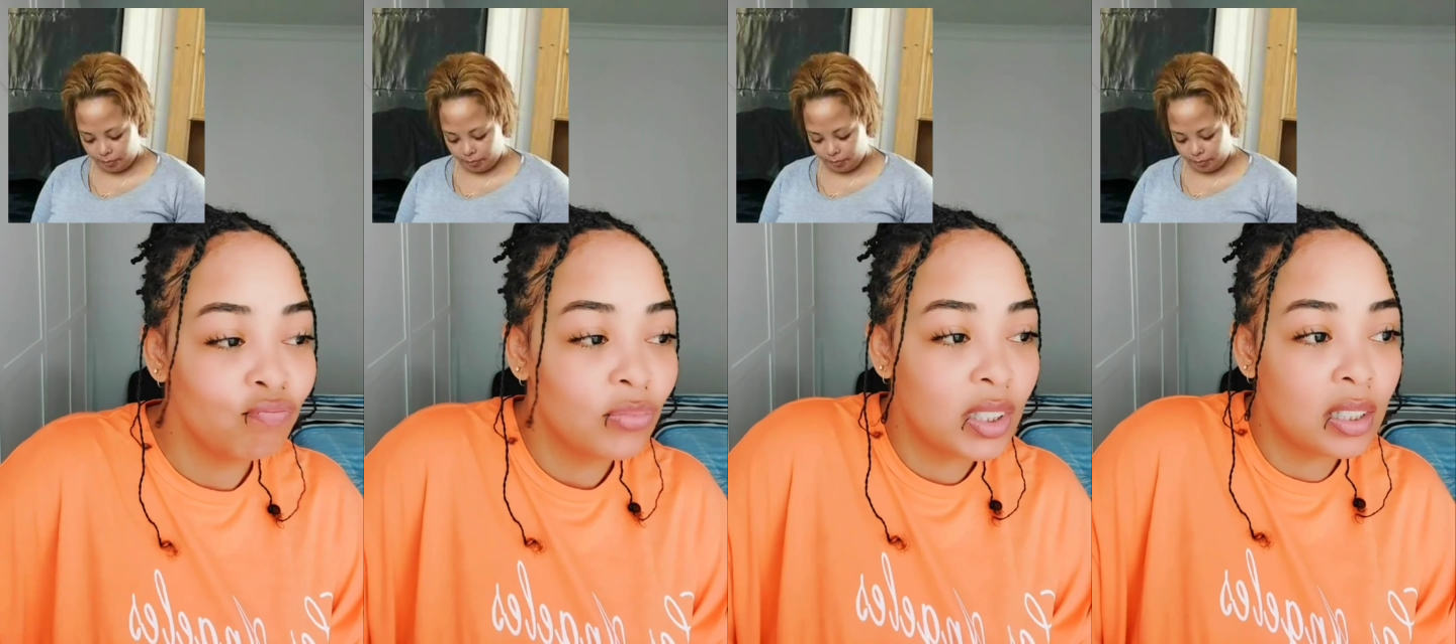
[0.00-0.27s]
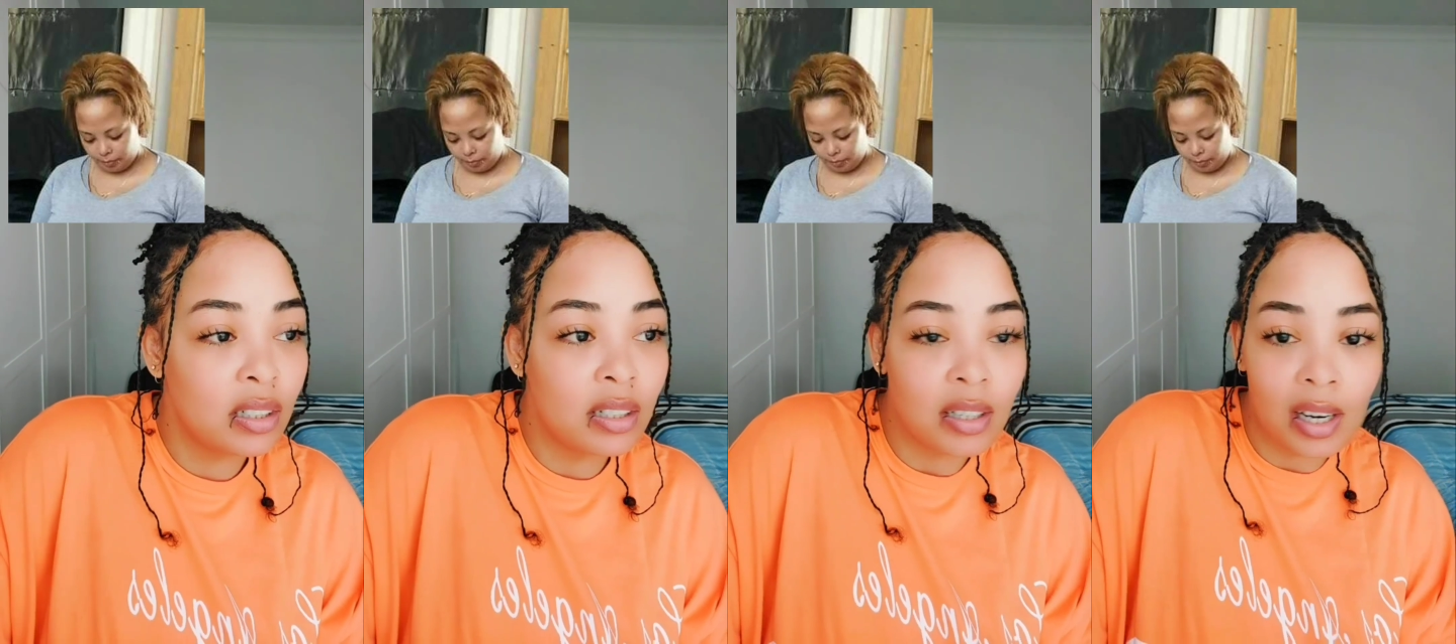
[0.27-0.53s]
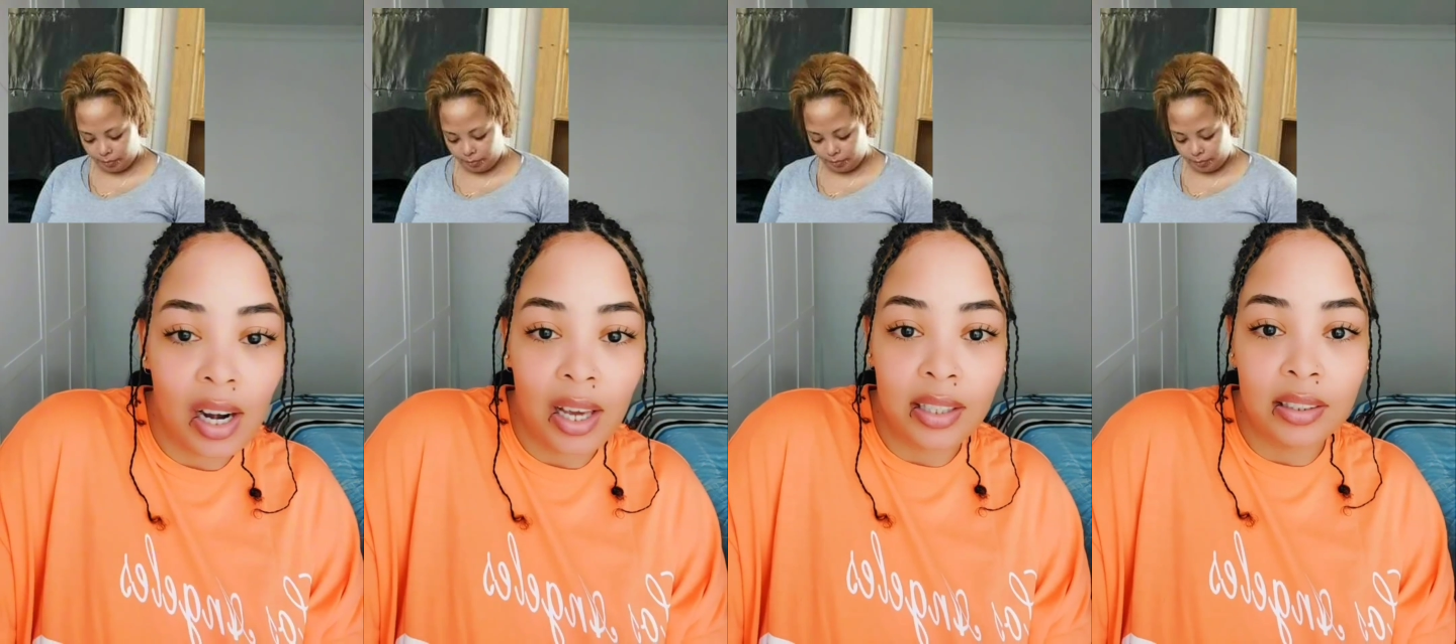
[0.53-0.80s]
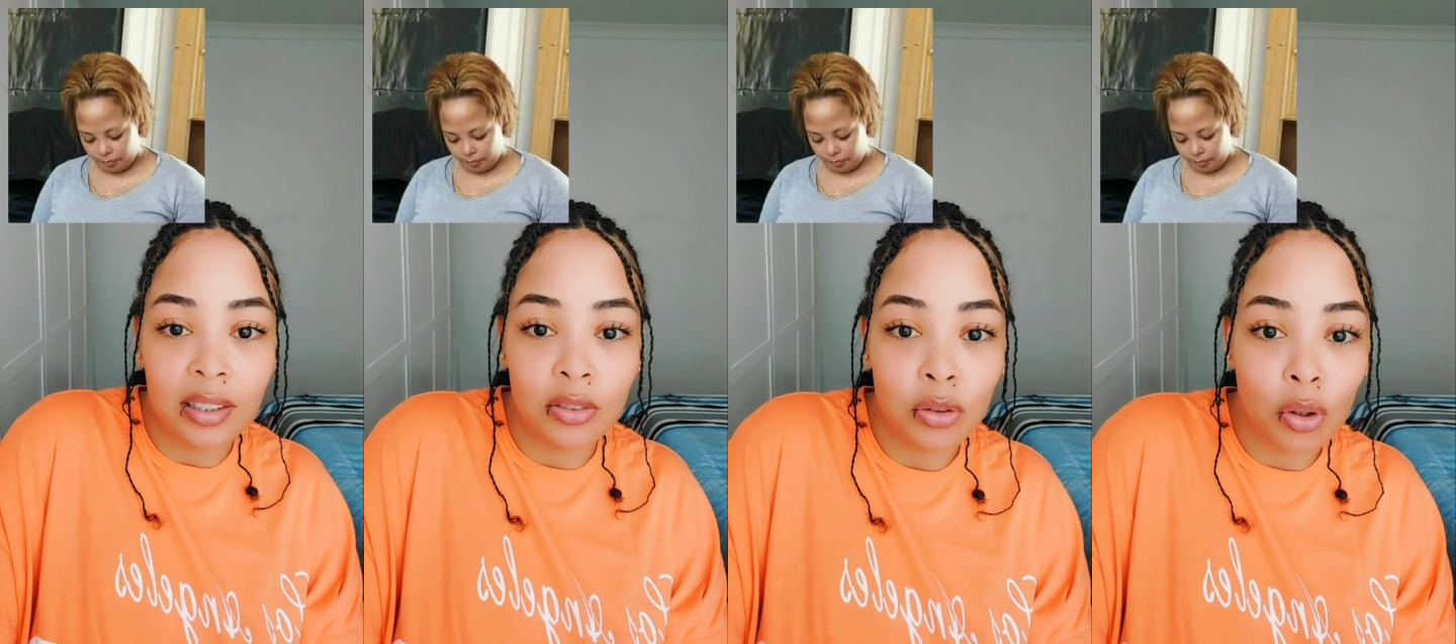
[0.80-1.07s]
Still
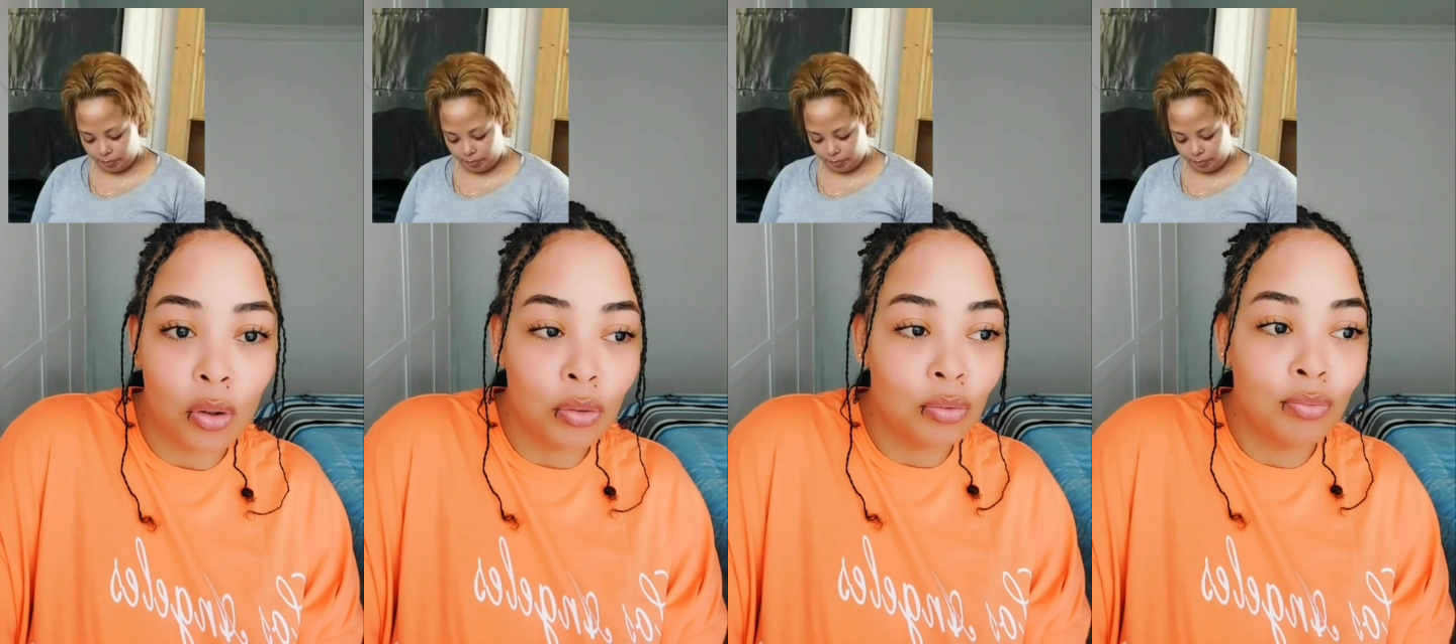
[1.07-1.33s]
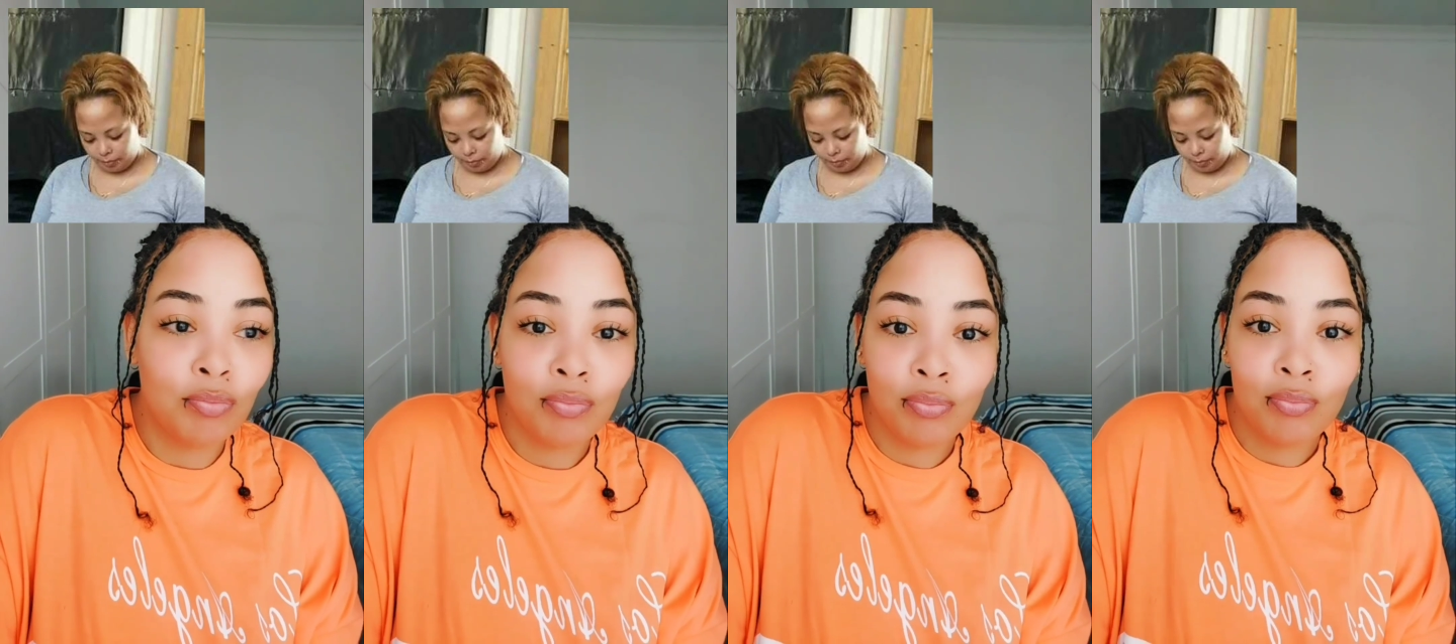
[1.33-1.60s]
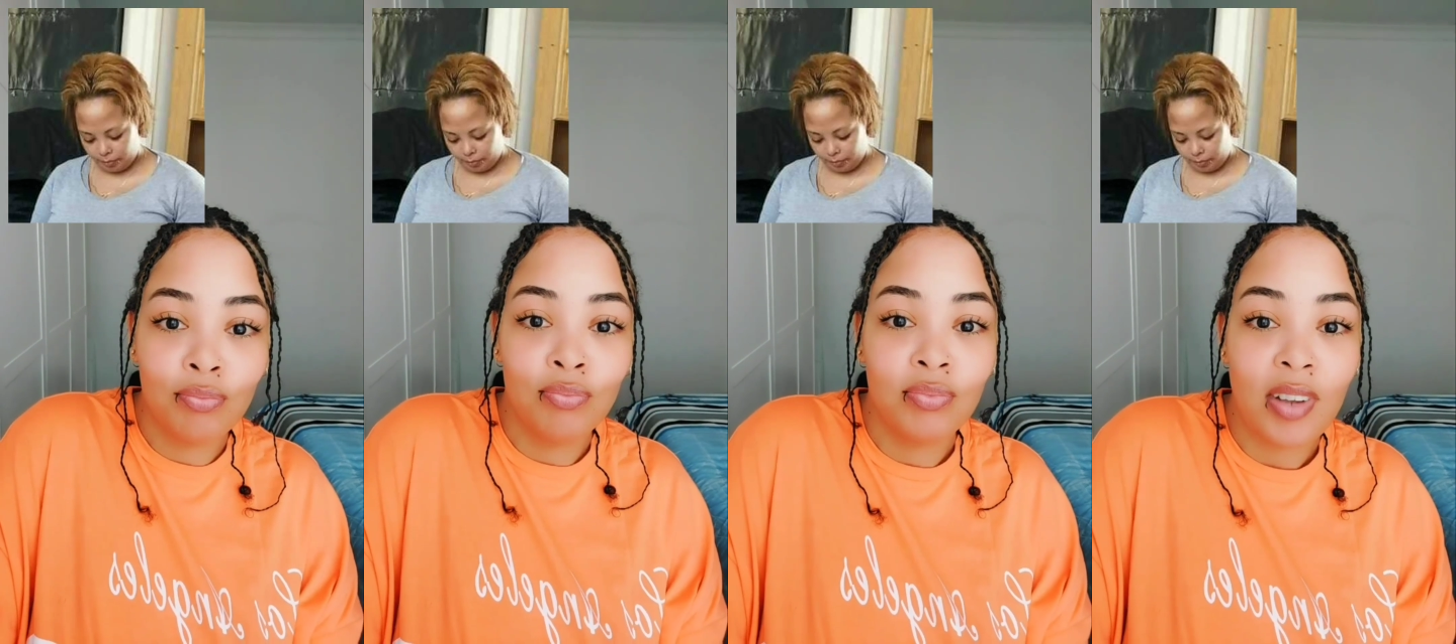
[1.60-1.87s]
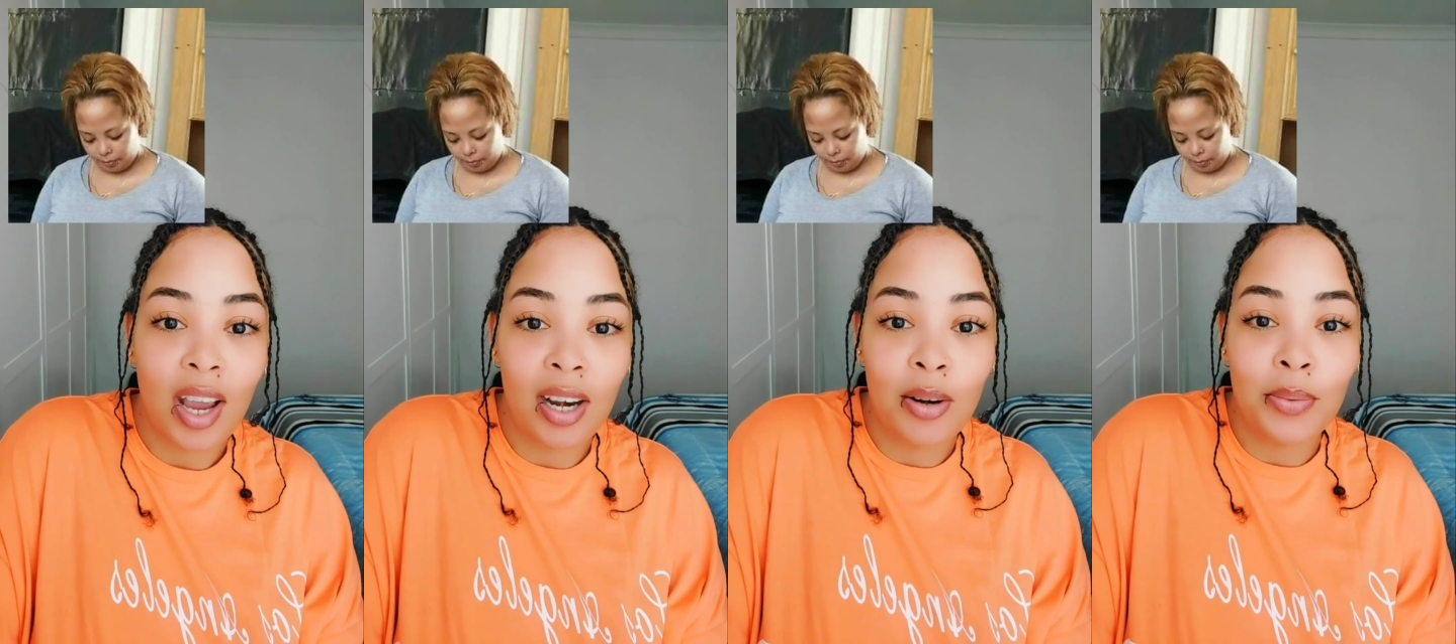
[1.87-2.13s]
relaxing, so,
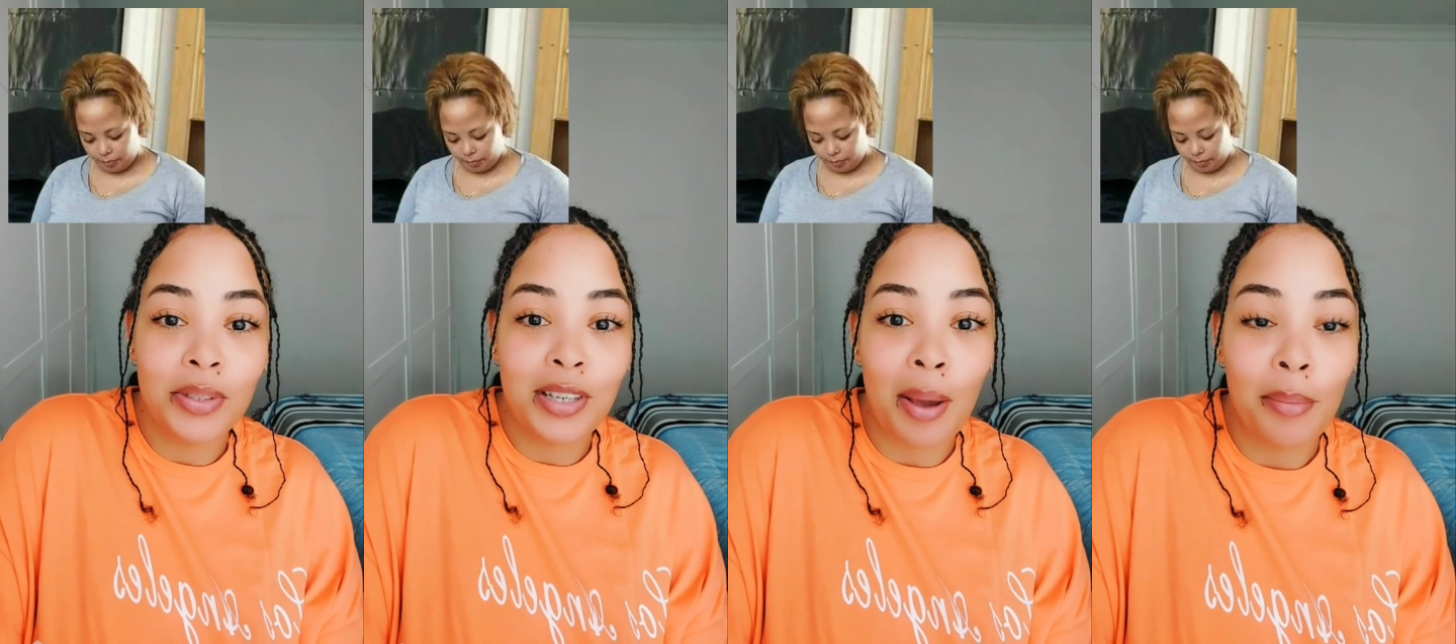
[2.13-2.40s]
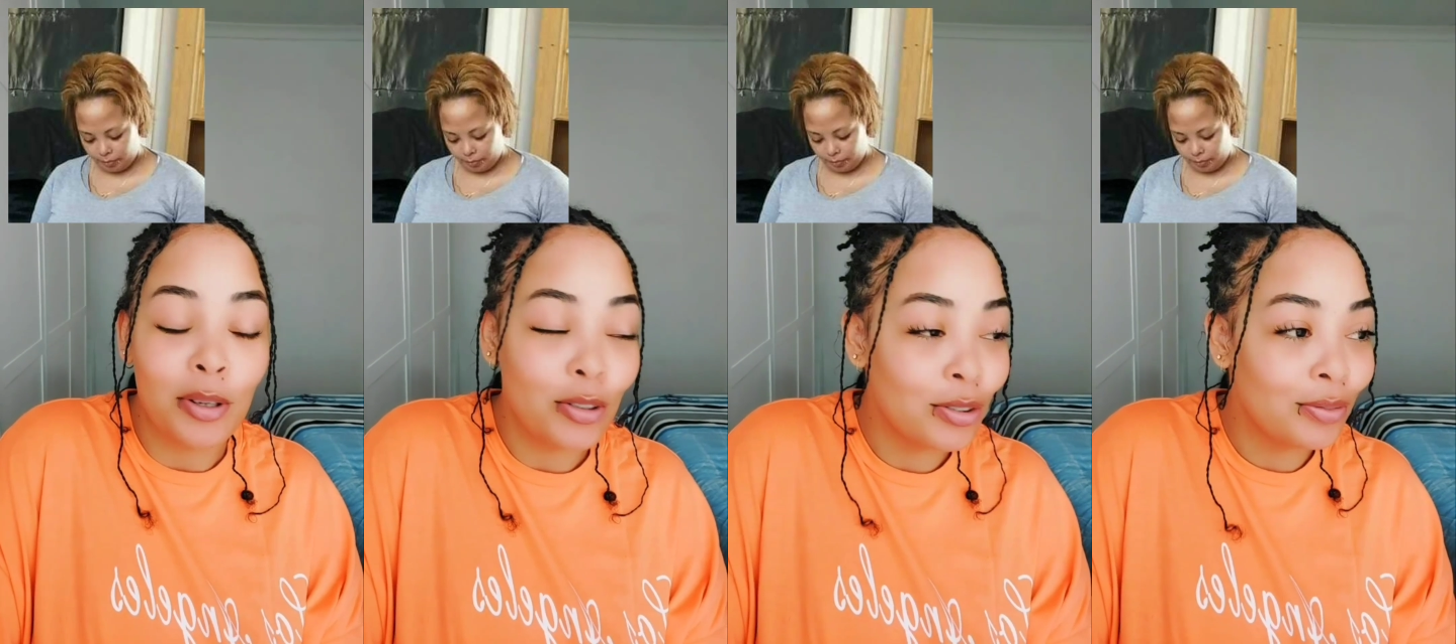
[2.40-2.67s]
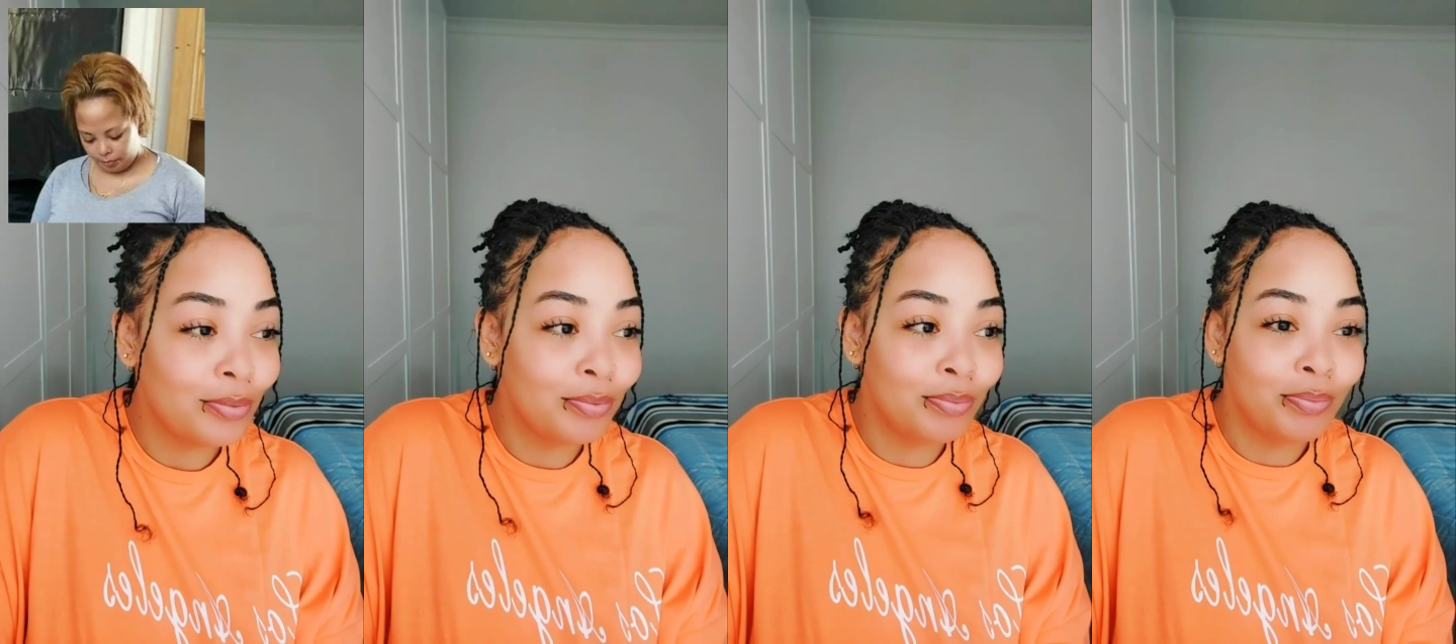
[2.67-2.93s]
and it was damaged.